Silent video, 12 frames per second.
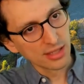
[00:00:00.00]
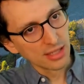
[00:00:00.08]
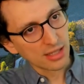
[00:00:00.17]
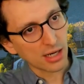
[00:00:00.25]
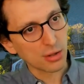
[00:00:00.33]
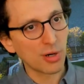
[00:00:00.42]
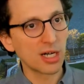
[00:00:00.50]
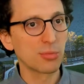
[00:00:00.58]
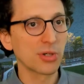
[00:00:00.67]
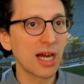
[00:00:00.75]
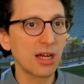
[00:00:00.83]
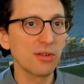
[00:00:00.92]
required
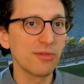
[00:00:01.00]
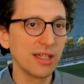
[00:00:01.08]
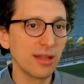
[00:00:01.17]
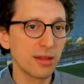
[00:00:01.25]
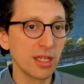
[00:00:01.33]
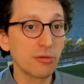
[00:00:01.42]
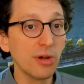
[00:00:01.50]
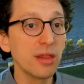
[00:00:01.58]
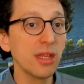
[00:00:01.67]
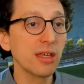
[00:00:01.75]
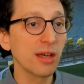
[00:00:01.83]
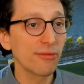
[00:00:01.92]
per card event, is
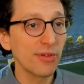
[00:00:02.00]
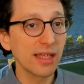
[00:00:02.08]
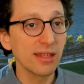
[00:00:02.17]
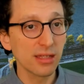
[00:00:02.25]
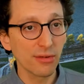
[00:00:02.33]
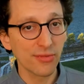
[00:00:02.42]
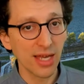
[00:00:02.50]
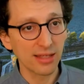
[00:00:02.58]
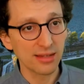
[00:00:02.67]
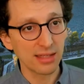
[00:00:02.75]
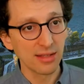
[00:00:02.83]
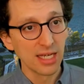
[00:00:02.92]
decreasing, reflecting the fact
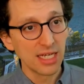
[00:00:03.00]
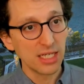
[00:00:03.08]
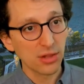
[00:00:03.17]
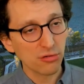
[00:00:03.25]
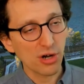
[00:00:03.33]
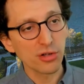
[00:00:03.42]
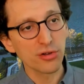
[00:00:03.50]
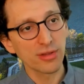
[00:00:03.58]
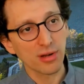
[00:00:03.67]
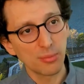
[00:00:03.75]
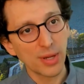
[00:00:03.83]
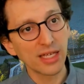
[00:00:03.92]
that instructions
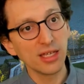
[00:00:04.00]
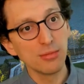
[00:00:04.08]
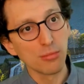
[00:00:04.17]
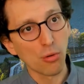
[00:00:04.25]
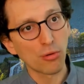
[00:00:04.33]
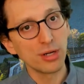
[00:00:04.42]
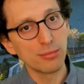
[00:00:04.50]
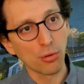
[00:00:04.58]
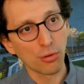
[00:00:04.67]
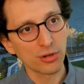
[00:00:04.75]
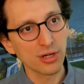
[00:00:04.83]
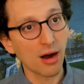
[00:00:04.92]
are packing more and
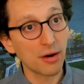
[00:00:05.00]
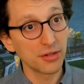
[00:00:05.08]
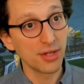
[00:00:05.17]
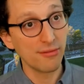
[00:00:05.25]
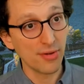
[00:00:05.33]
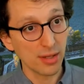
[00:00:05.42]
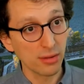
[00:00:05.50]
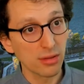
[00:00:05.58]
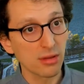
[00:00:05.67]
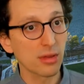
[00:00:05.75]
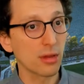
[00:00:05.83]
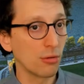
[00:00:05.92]
more card events,
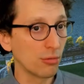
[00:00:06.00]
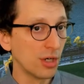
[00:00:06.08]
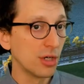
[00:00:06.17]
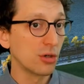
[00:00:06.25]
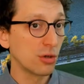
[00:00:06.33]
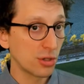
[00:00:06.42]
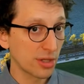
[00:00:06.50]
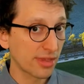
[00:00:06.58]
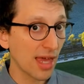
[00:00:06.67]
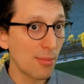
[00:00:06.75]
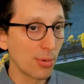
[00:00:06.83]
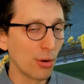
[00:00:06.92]
so
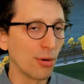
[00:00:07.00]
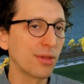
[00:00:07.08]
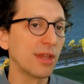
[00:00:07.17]
sub-goals